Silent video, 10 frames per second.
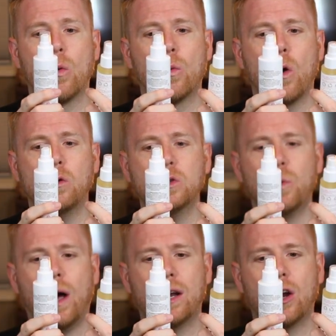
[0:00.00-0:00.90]
rose
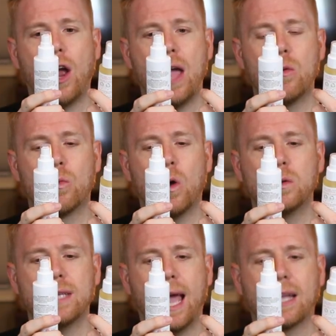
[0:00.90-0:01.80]
water and
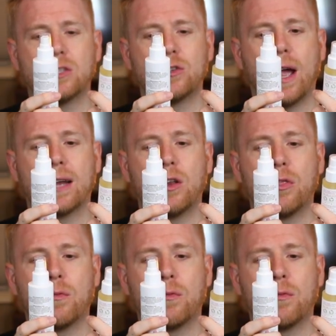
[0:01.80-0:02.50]
rose extract